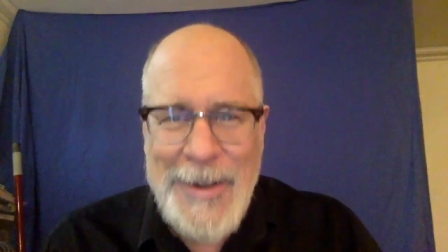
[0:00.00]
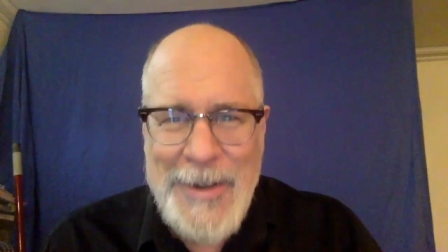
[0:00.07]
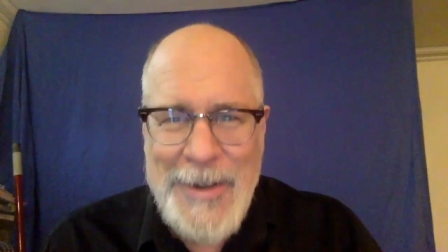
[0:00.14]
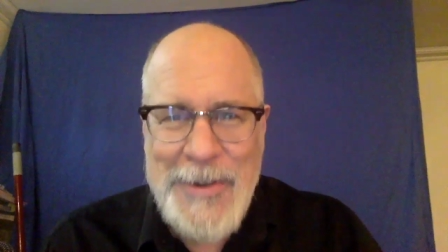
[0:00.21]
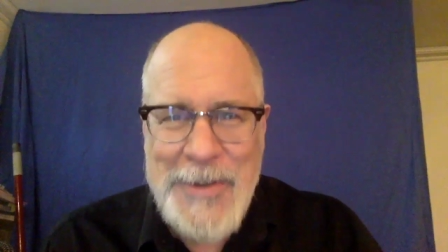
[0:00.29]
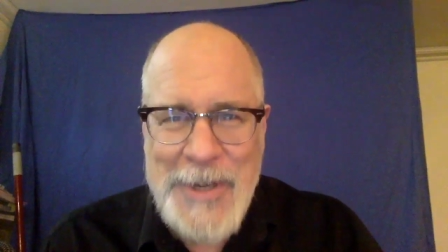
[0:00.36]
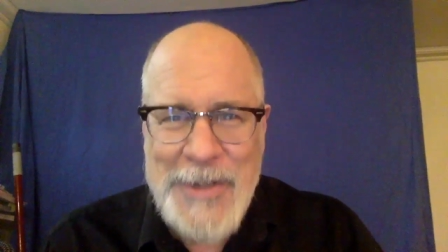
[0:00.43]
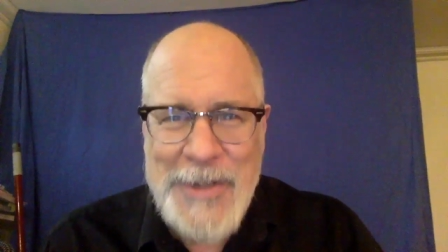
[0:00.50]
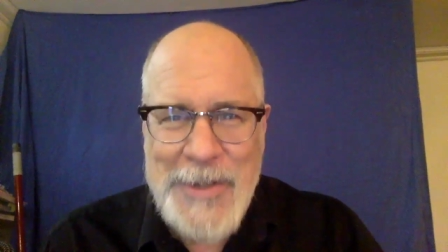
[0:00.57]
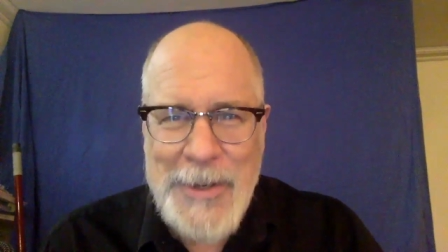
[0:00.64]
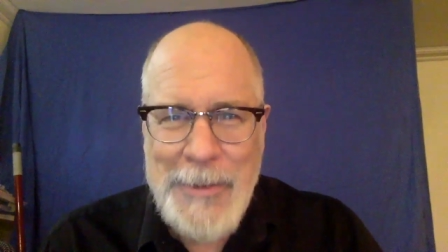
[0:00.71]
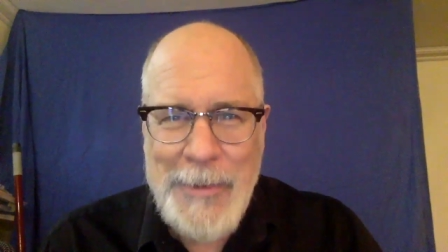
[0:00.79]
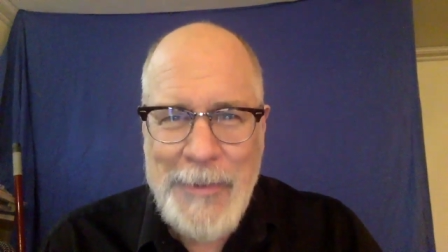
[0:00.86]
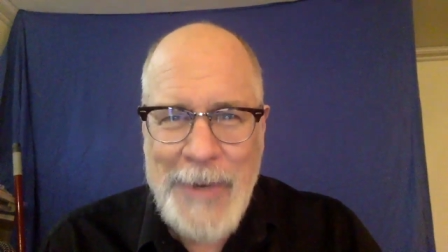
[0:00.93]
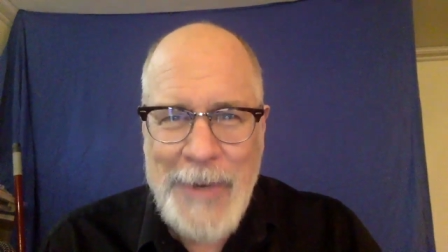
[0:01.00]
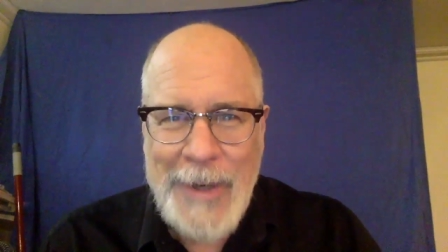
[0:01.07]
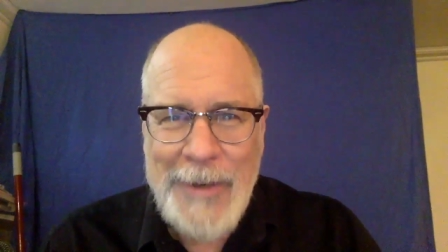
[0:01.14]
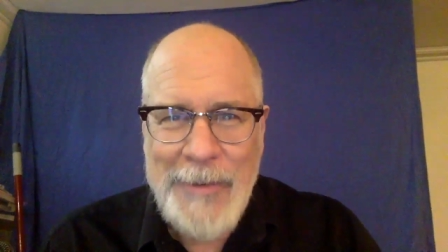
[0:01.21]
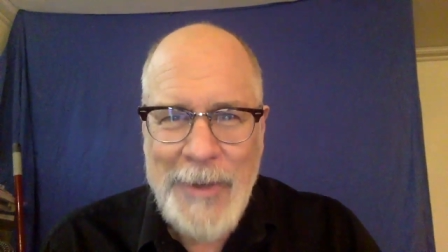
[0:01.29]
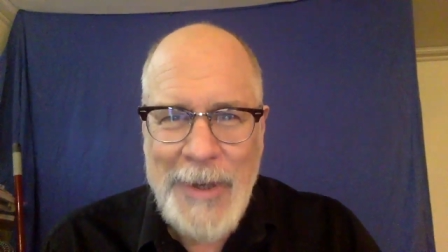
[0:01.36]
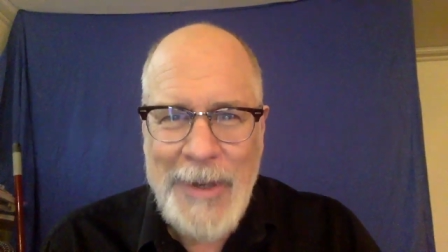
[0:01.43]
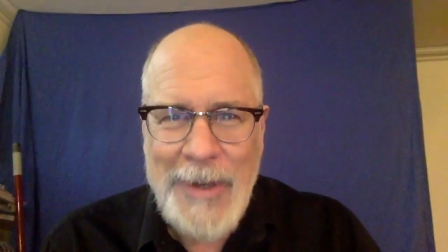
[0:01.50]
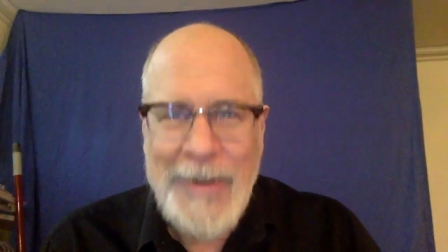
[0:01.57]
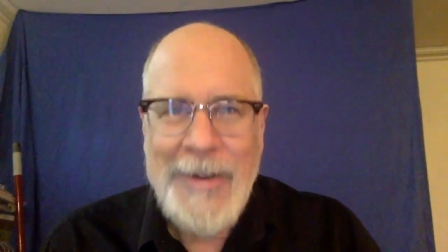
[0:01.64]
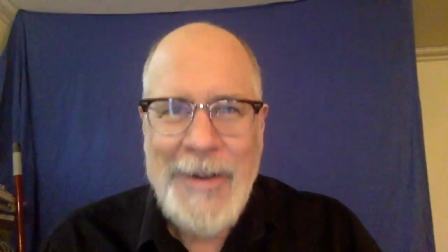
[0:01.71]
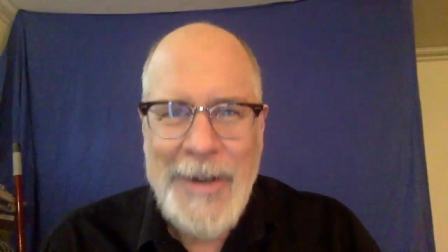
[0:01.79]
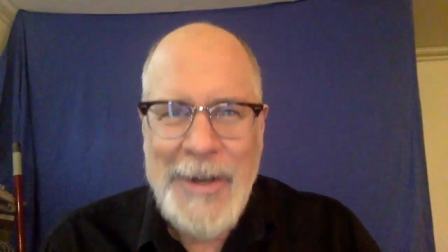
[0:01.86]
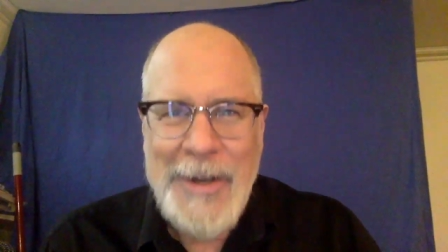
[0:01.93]
using Zoom effectively
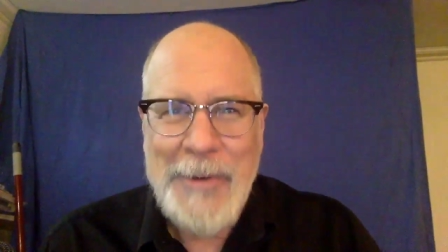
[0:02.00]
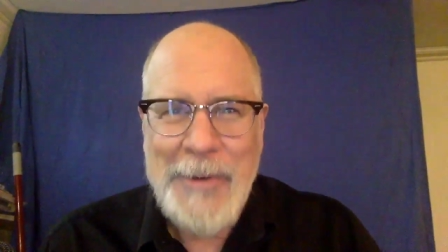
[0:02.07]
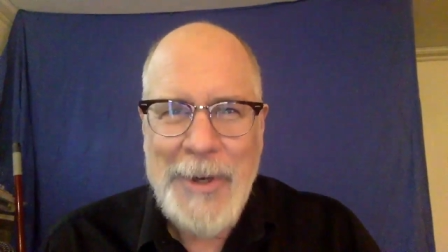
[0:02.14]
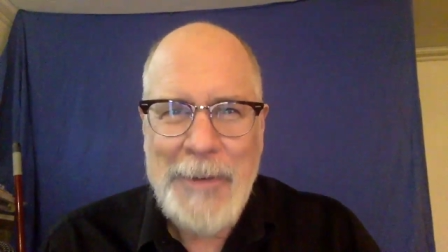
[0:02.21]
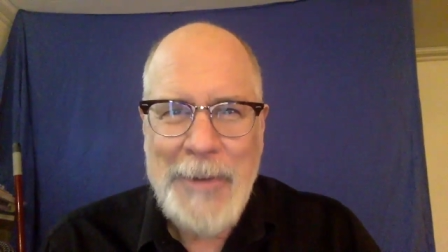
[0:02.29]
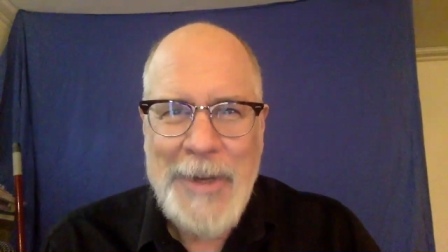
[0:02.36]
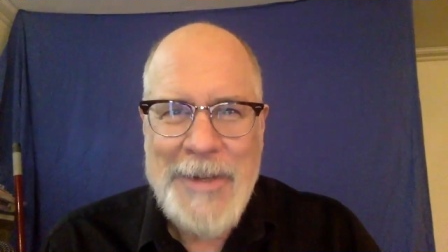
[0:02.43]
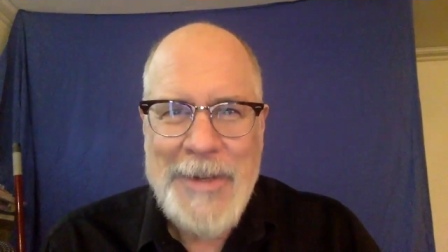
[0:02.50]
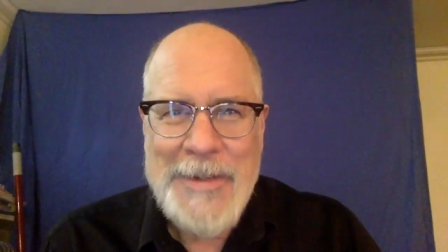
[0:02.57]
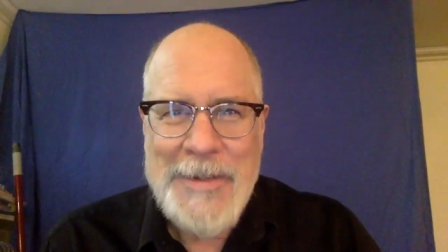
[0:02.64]
in the workplace.